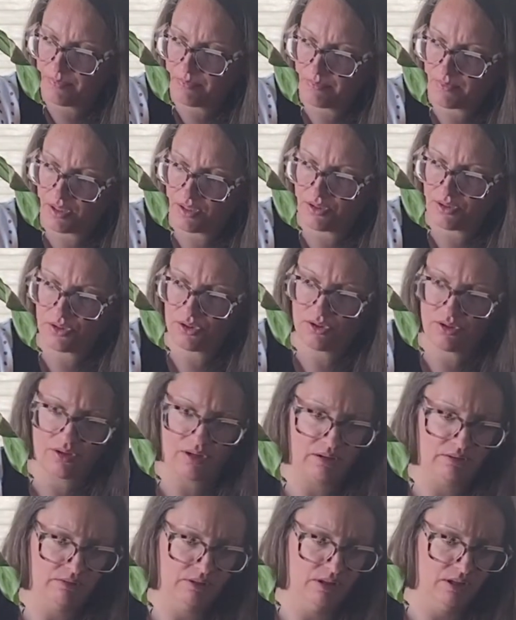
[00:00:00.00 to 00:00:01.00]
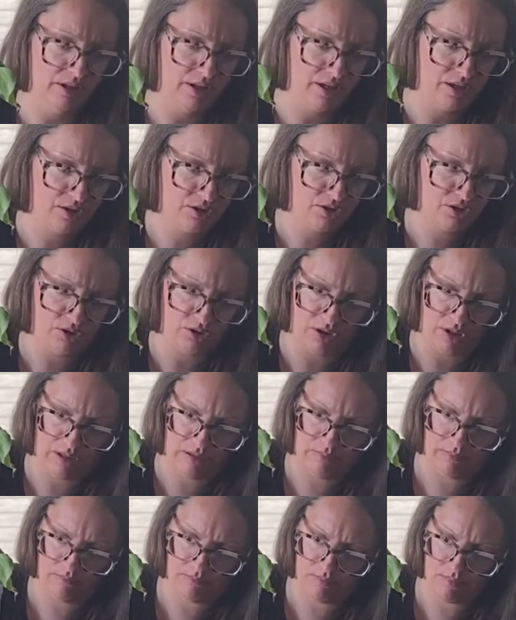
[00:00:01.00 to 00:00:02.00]
I'm not sure how long actually,
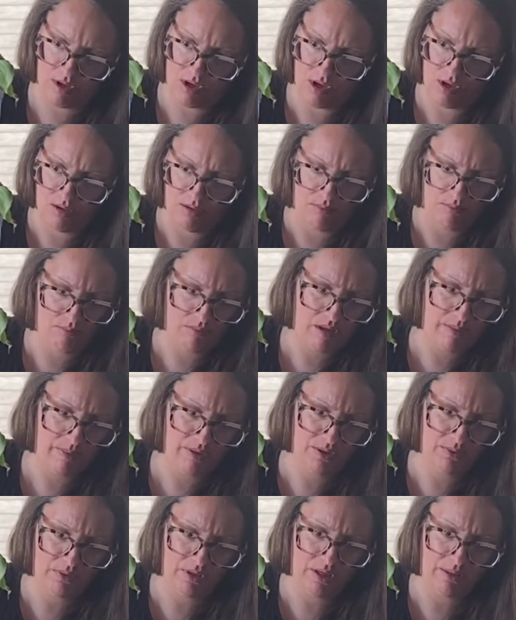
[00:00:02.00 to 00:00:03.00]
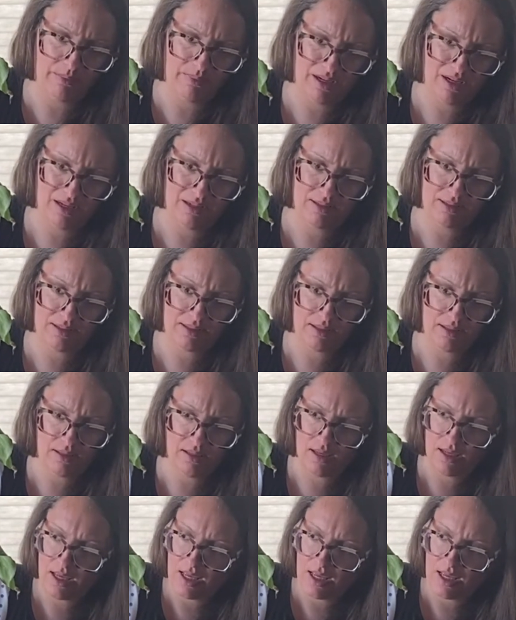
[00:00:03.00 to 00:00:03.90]
maybe 20 minutes.